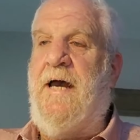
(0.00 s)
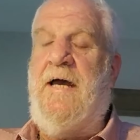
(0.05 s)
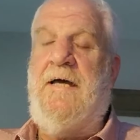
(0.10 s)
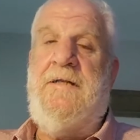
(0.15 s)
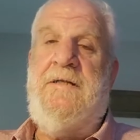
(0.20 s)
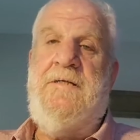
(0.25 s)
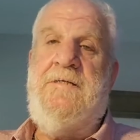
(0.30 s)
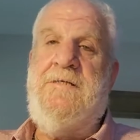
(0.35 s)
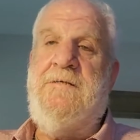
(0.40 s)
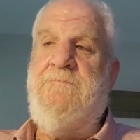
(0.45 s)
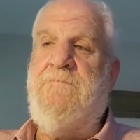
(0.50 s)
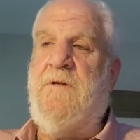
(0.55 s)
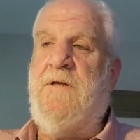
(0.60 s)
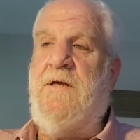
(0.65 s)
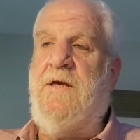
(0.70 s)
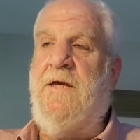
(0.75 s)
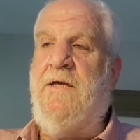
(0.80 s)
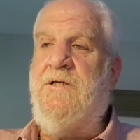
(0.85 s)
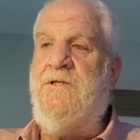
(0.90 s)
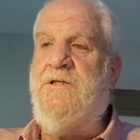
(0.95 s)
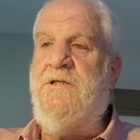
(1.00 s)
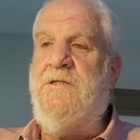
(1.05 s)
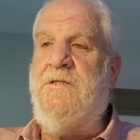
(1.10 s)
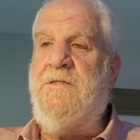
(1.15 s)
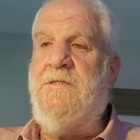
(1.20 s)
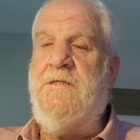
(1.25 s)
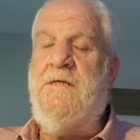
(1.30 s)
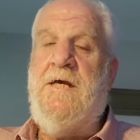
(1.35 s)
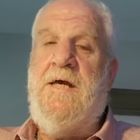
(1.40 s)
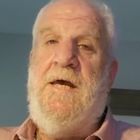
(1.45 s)
and its
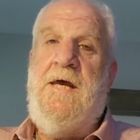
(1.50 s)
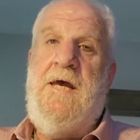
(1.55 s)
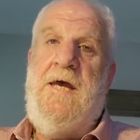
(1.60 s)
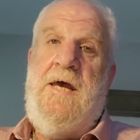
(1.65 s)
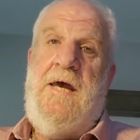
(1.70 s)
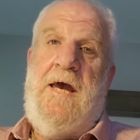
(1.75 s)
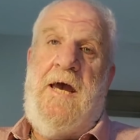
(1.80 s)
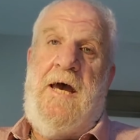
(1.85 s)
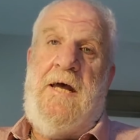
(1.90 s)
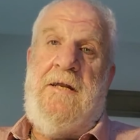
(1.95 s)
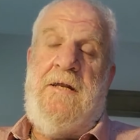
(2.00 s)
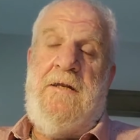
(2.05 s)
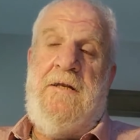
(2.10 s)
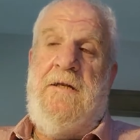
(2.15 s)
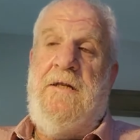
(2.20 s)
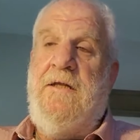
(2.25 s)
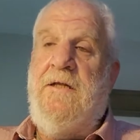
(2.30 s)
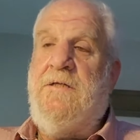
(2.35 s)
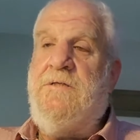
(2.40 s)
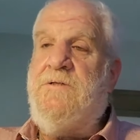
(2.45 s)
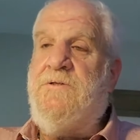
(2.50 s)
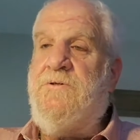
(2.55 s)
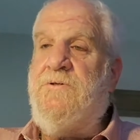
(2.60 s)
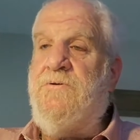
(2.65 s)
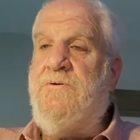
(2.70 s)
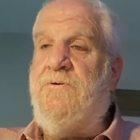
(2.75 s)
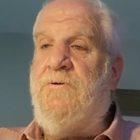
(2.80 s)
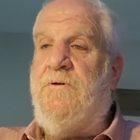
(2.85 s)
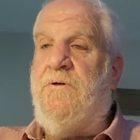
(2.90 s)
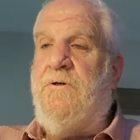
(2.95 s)
implications, and it needs
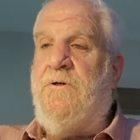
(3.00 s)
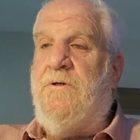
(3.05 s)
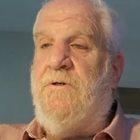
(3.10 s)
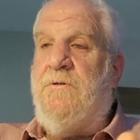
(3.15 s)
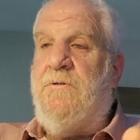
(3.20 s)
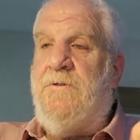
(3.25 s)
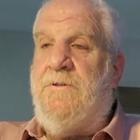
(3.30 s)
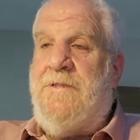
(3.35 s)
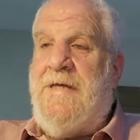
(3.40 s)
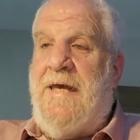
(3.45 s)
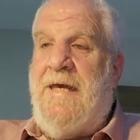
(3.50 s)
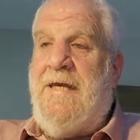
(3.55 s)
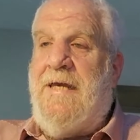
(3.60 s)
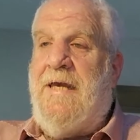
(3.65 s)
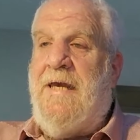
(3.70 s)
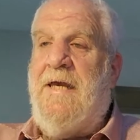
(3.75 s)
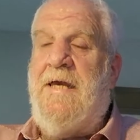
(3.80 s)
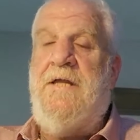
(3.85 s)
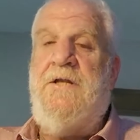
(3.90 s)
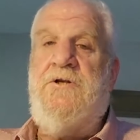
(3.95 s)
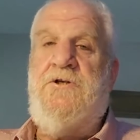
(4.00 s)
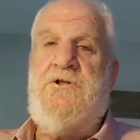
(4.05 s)
to take in